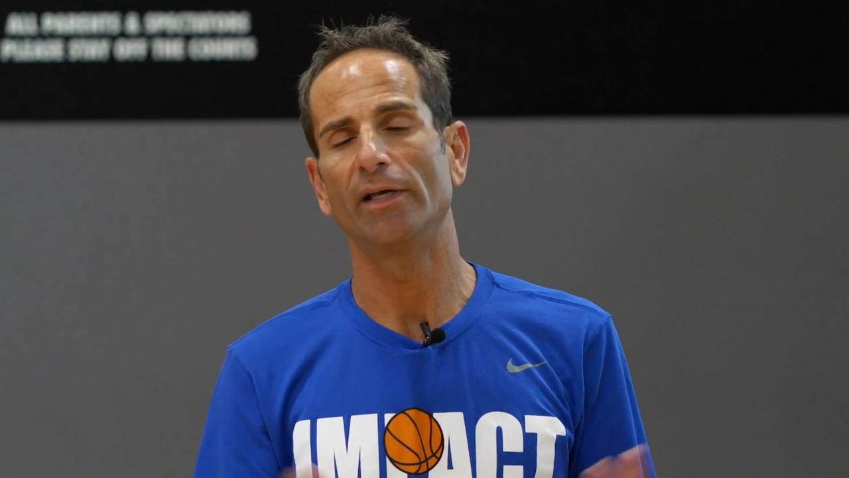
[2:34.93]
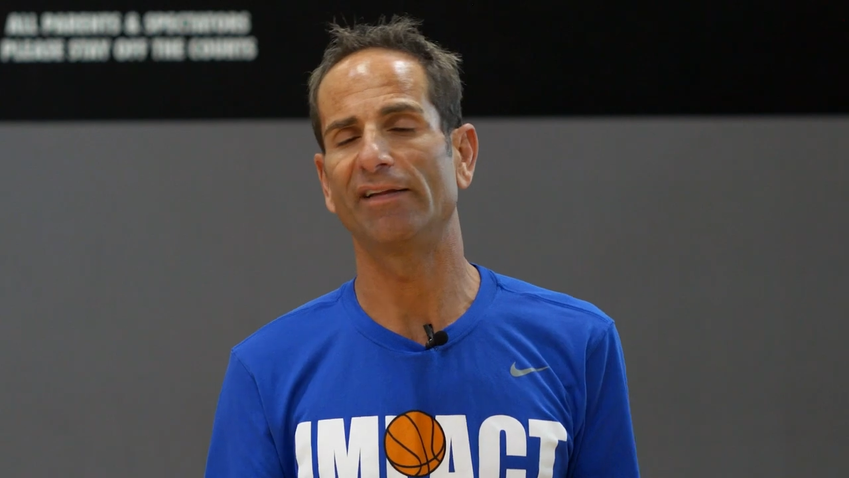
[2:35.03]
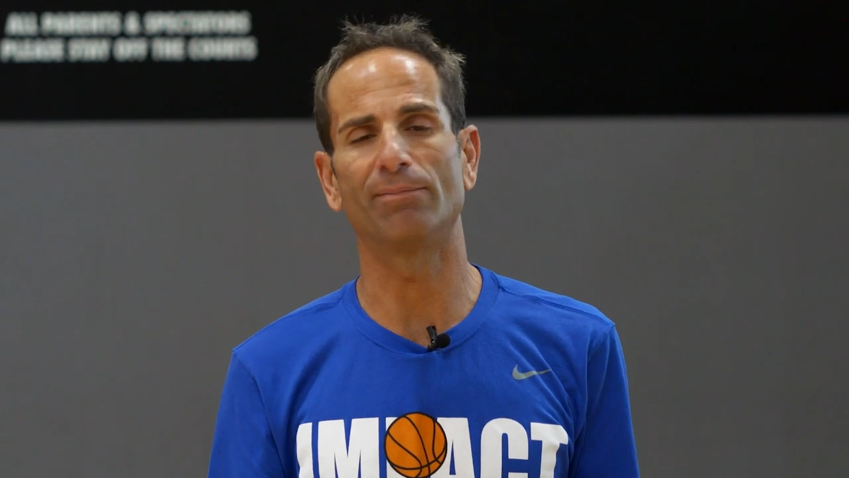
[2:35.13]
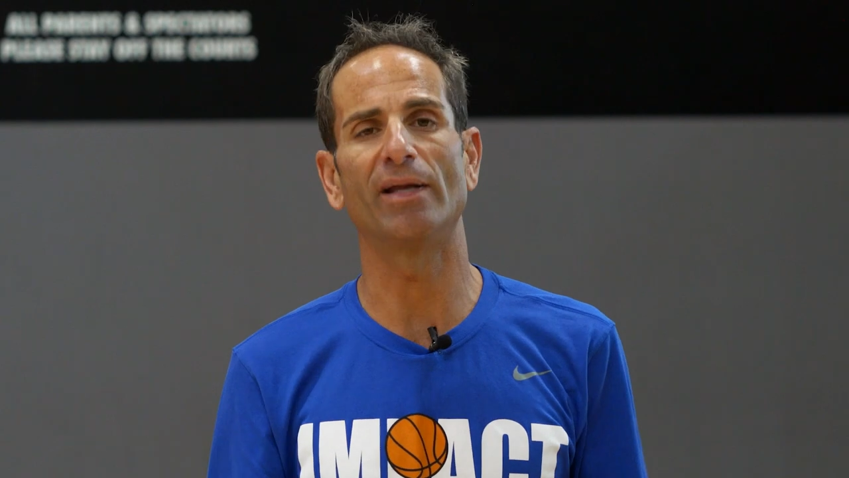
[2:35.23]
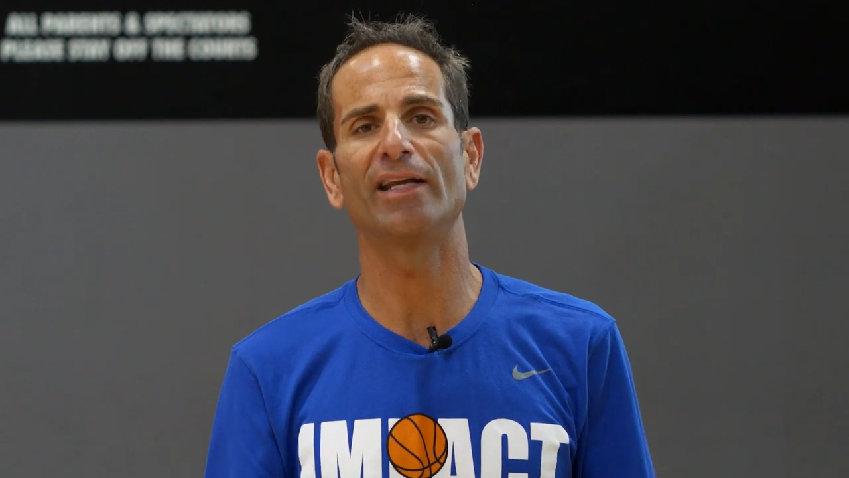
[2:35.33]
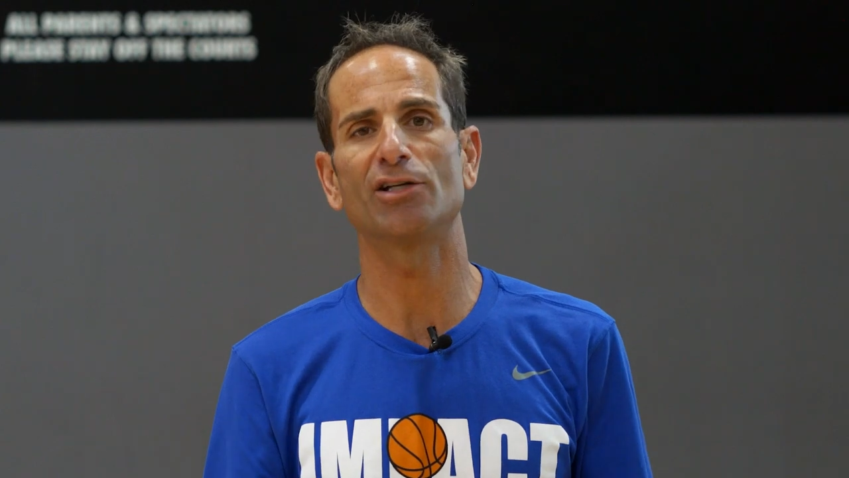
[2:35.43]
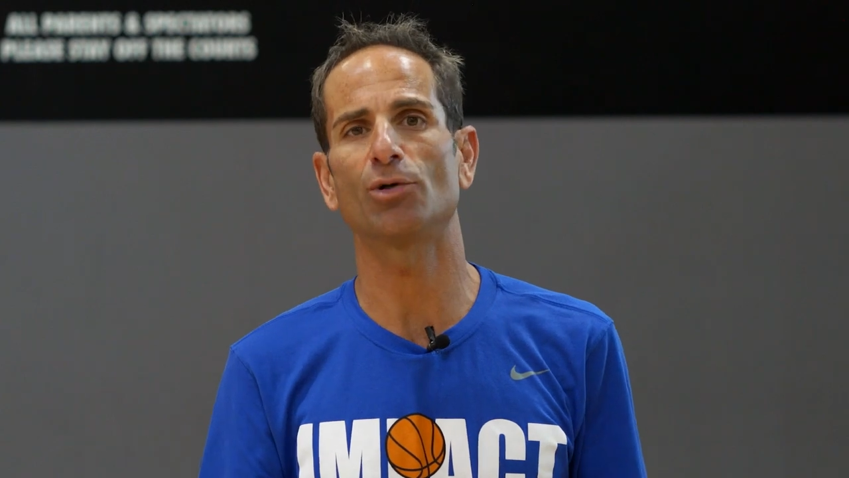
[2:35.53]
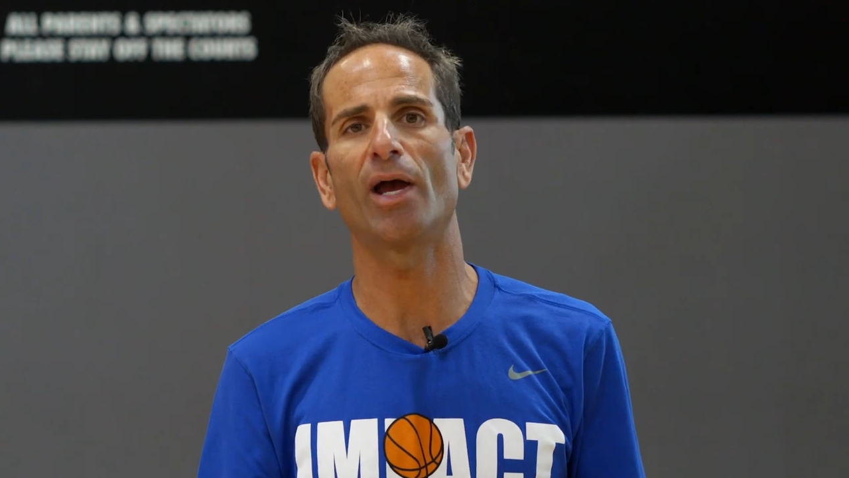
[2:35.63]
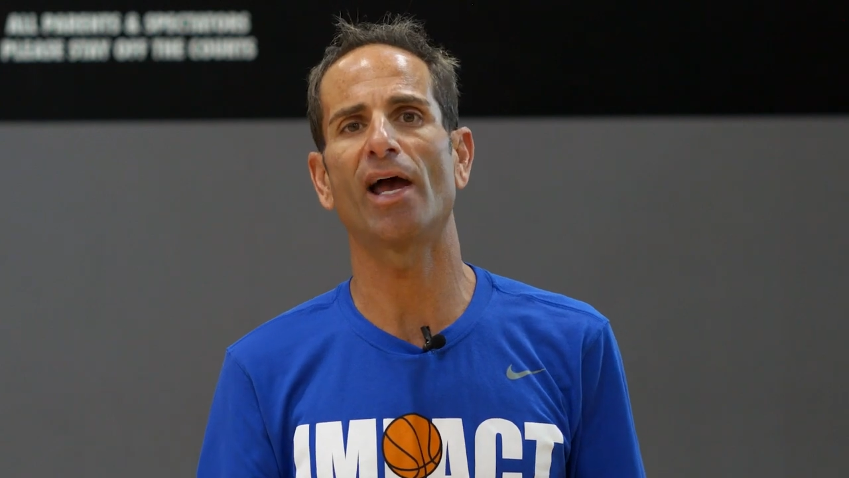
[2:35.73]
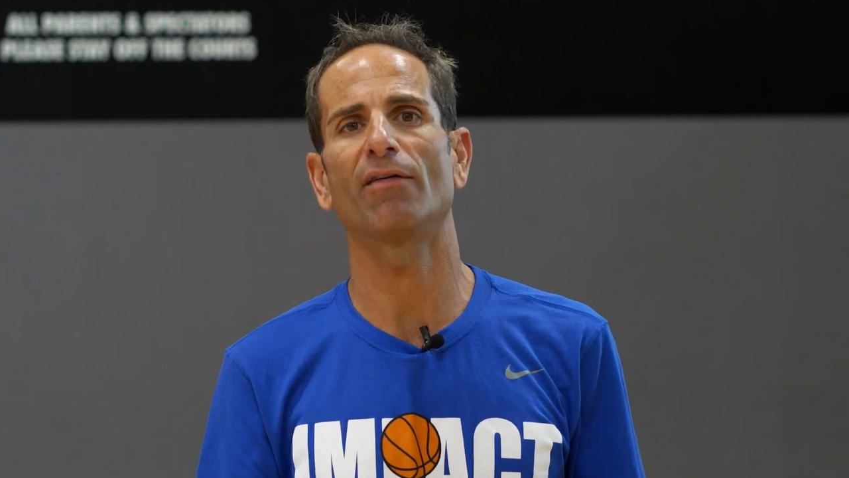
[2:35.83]
as many as
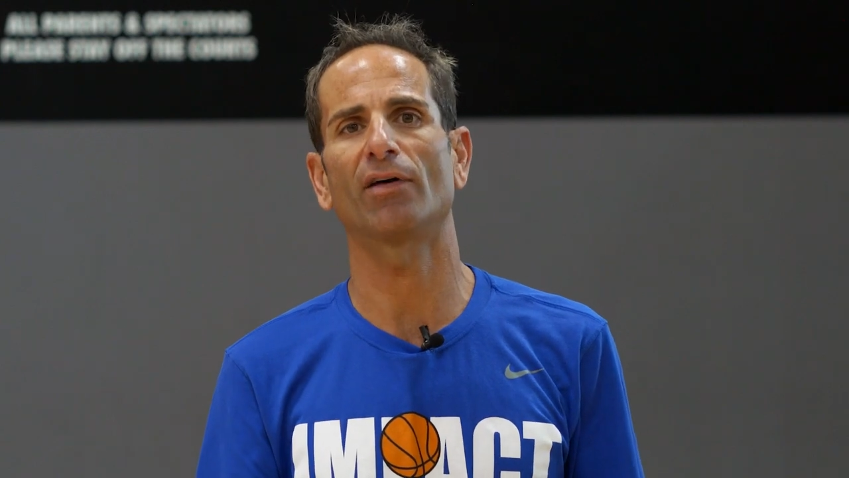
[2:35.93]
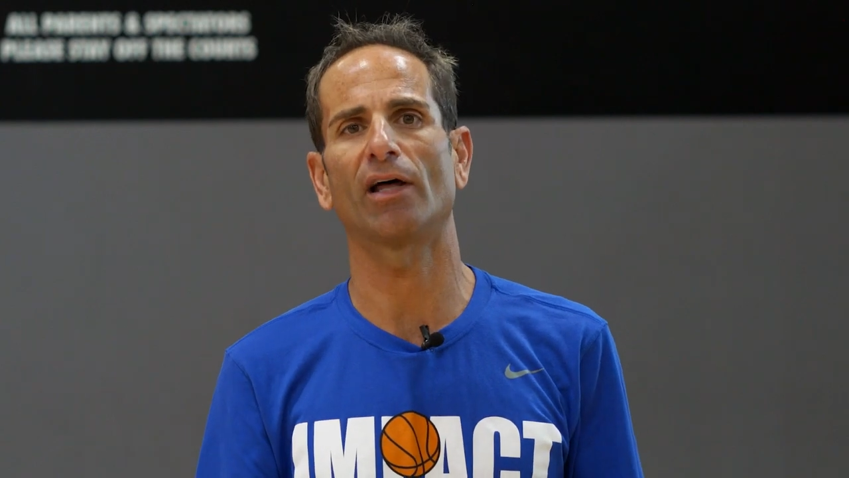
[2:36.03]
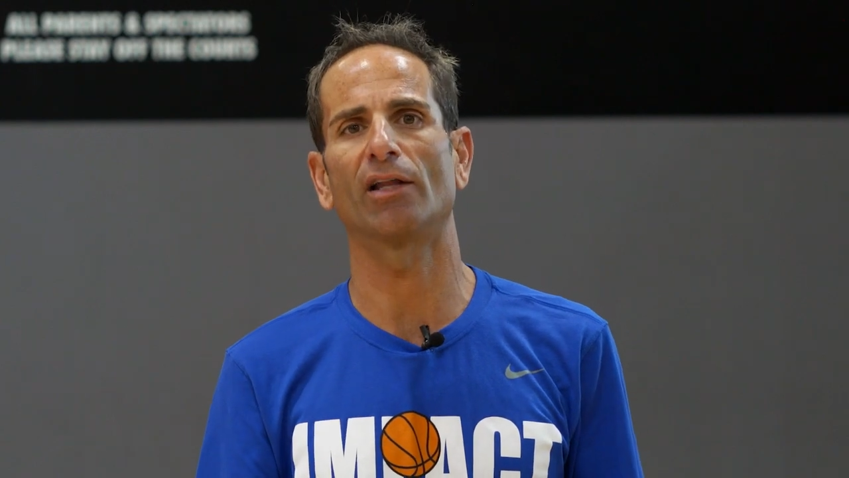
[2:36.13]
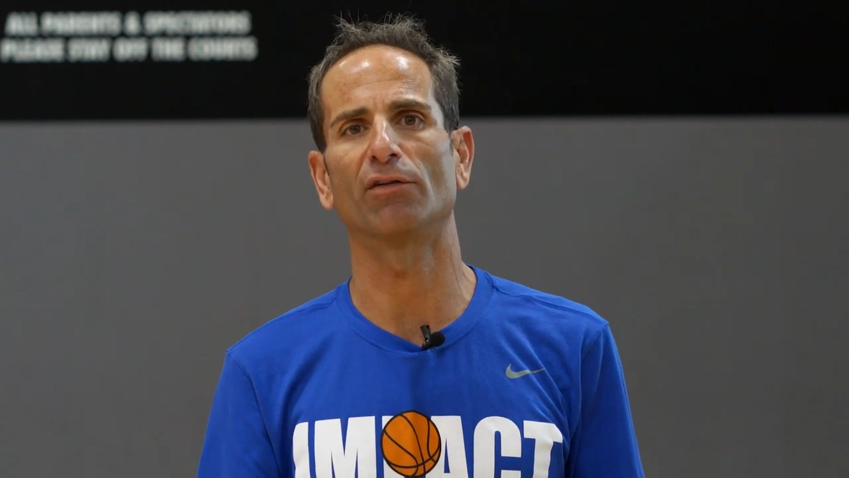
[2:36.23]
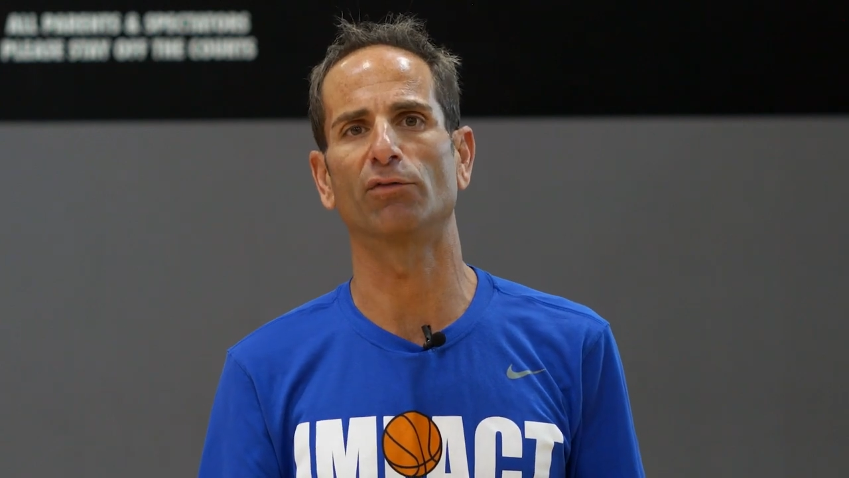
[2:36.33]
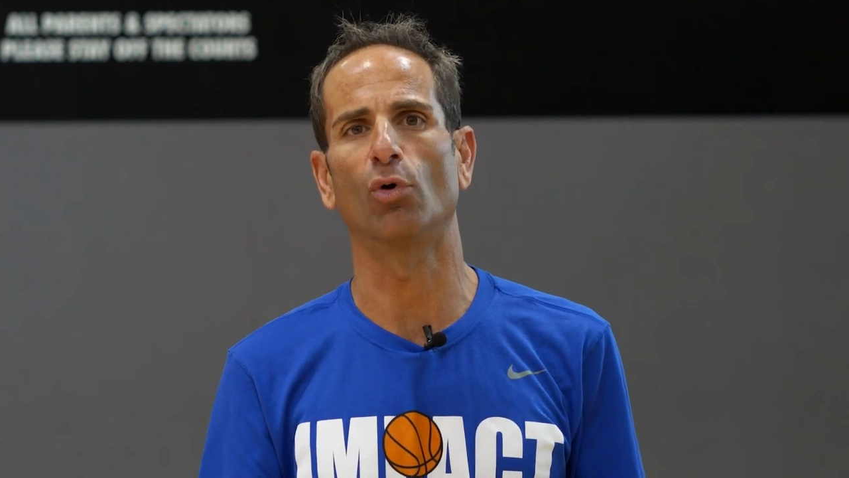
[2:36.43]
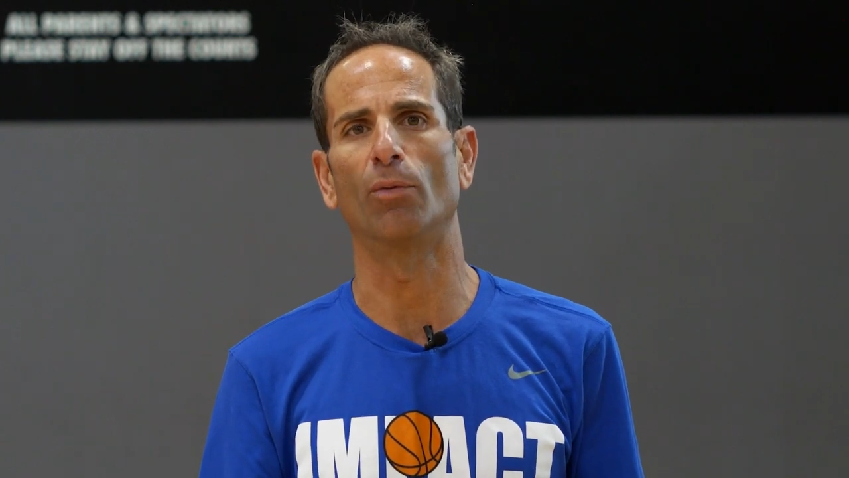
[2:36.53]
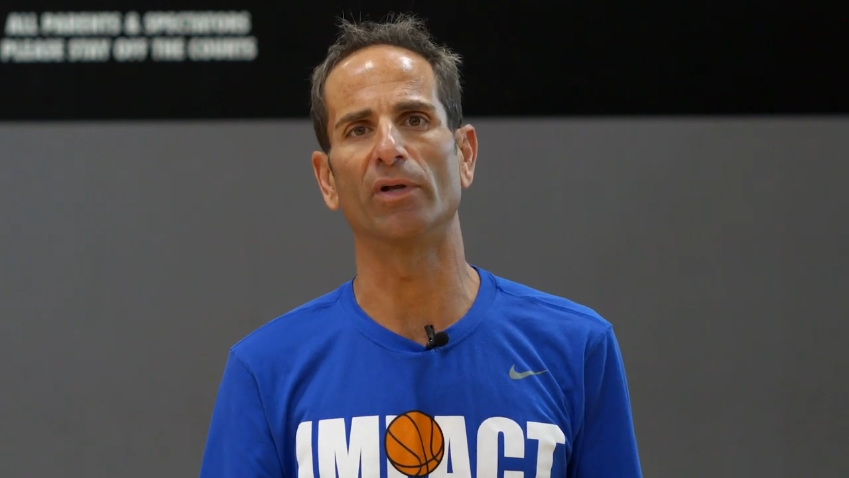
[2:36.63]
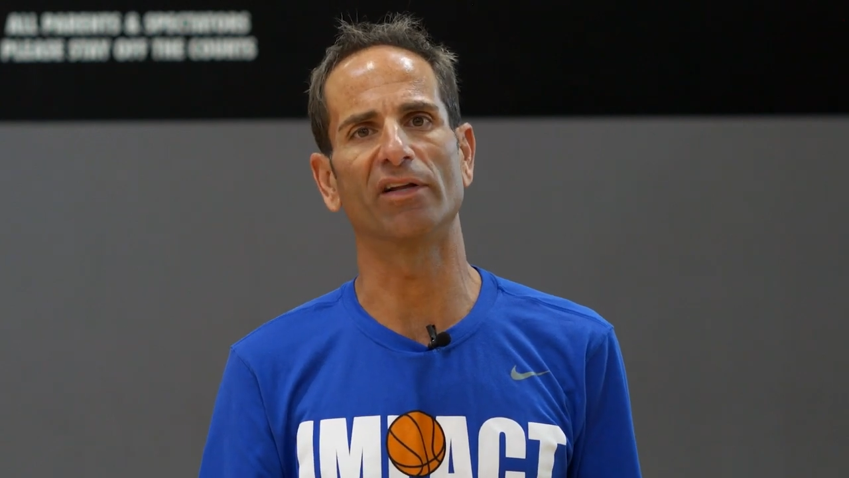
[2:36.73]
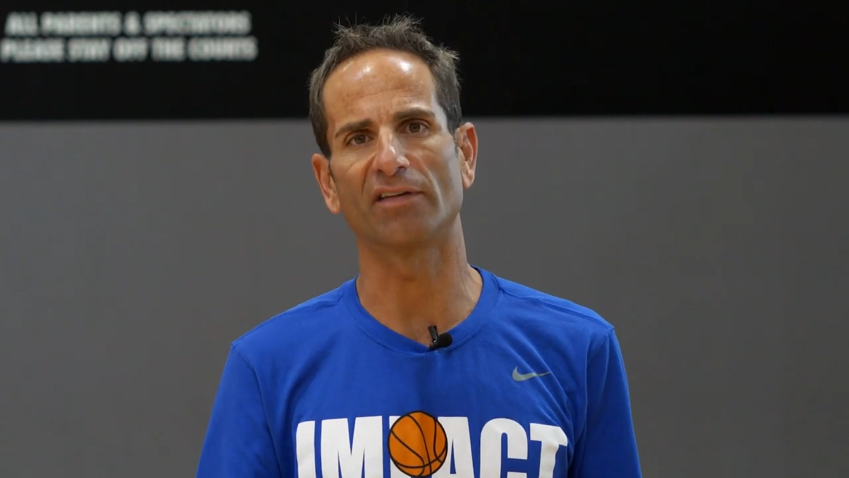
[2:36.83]
you have on, on the floor
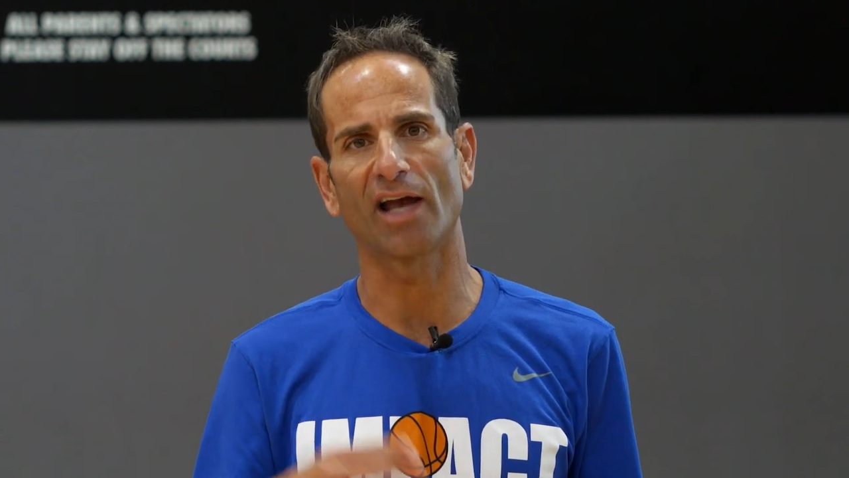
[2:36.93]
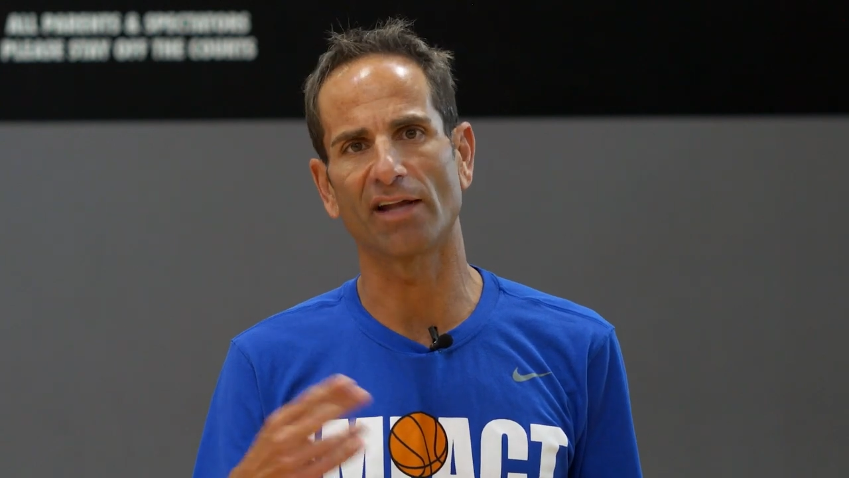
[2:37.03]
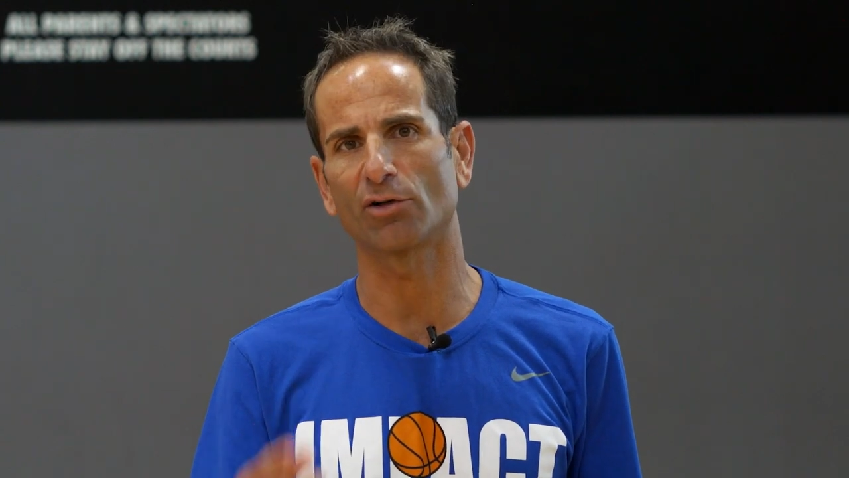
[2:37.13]
because guys